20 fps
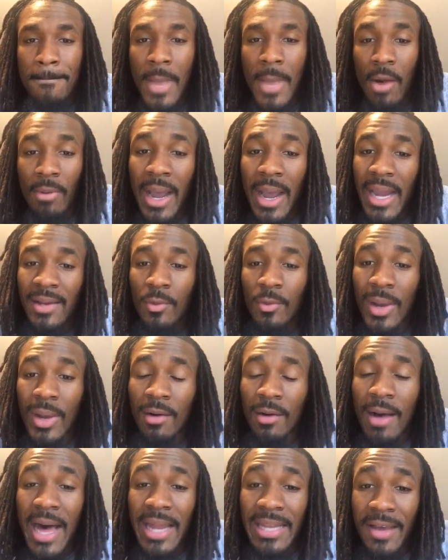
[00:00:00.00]
All right.
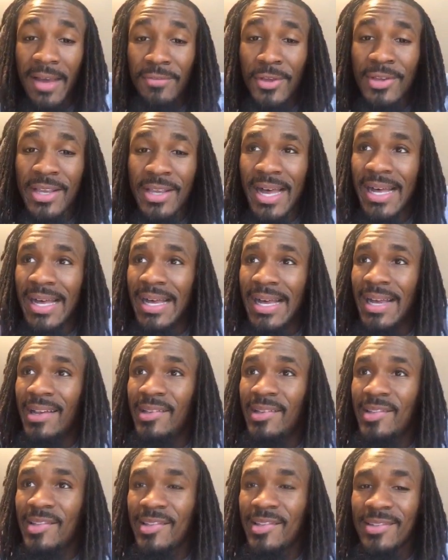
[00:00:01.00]
Well, I love you
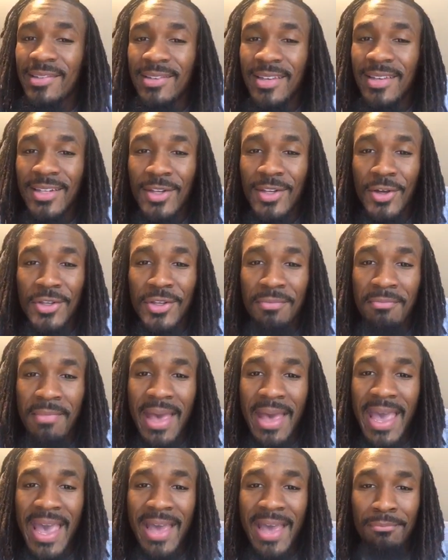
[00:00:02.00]
guys. I know you're
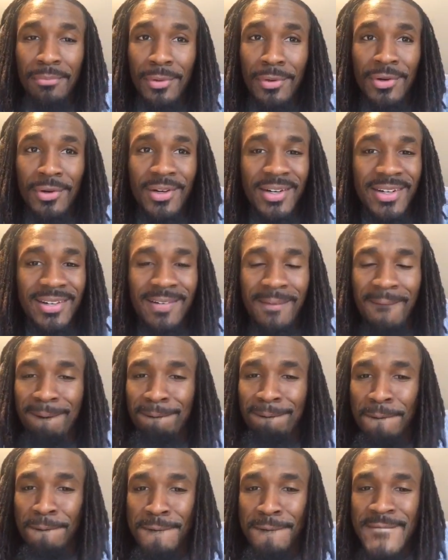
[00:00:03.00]
mad, boy,
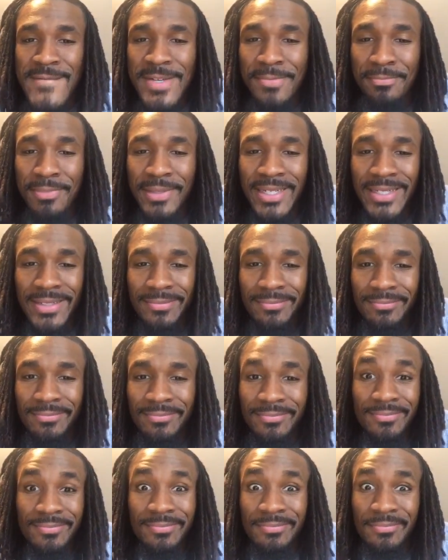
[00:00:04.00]
but
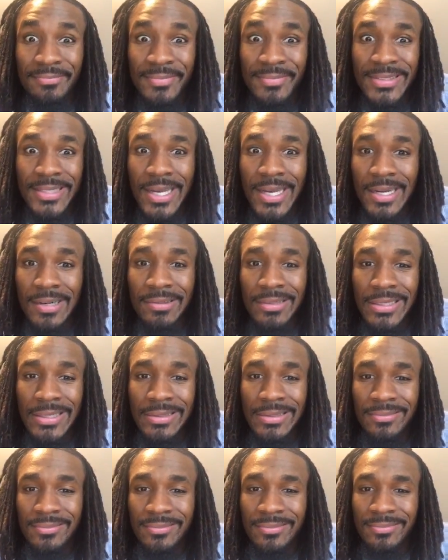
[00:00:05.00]
I'm sorry.
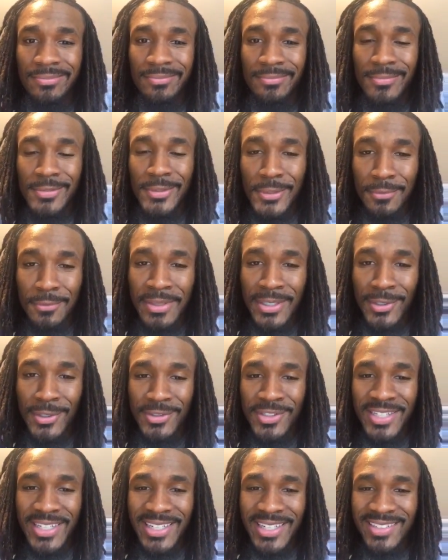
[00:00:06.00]
You'll be
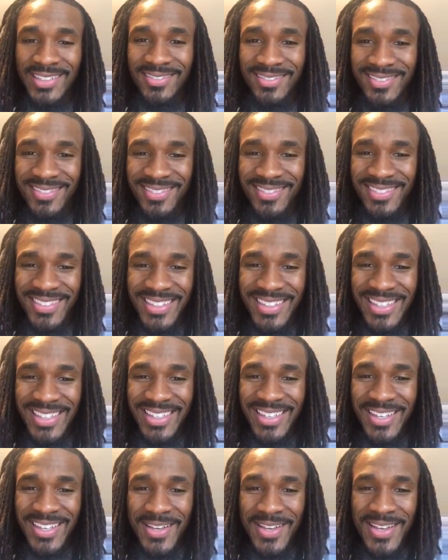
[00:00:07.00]
okay.
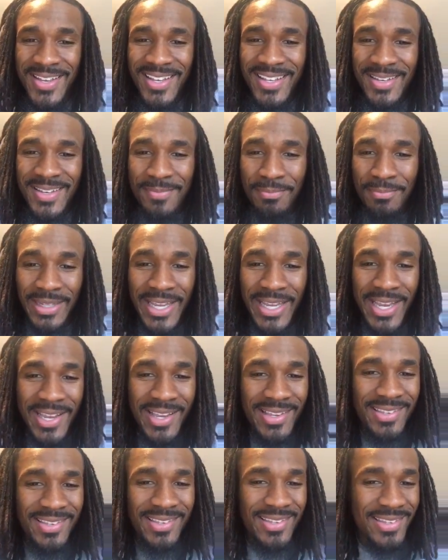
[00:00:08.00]

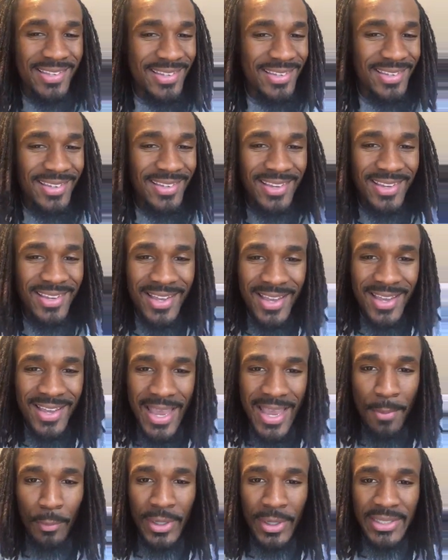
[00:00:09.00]
Please,
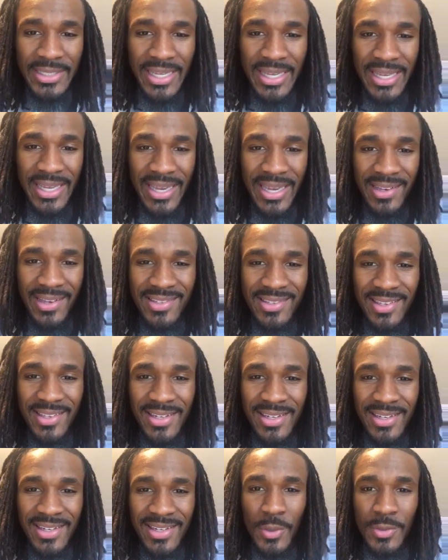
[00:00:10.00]
Emory Diggs.
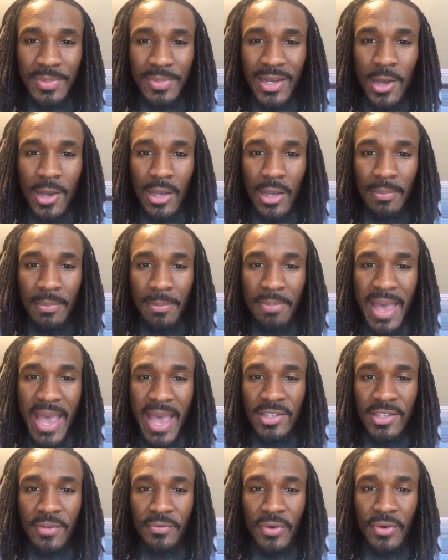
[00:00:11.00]
Negro's been calling me
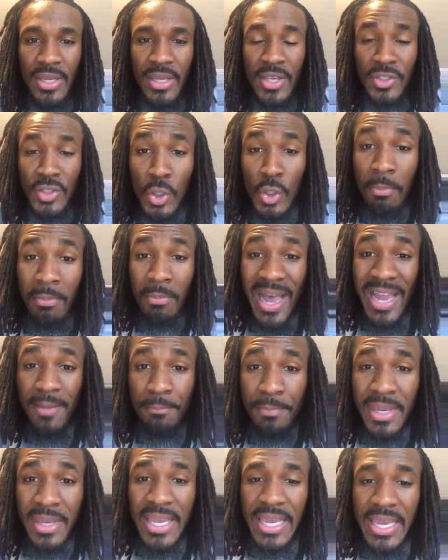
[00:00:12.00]
pastor for years. You might
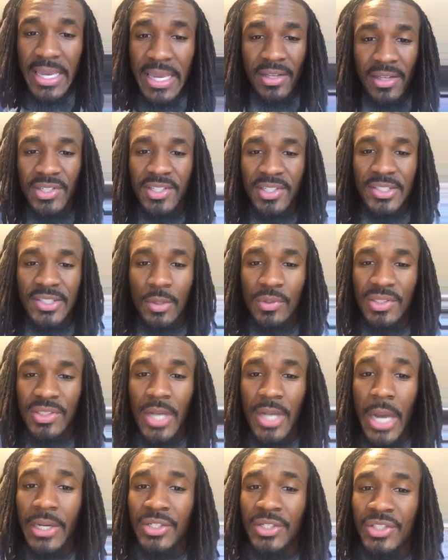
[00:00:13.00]
be. Just don't
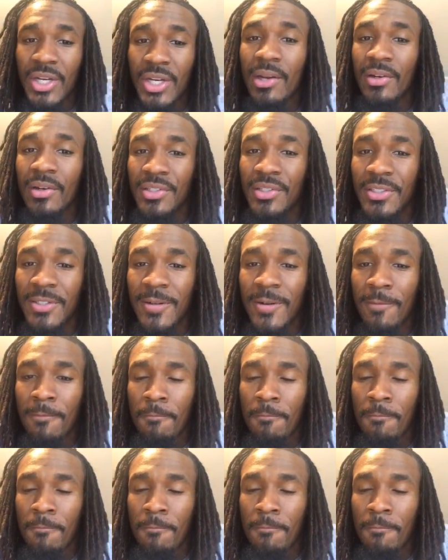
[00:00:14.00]
start a church.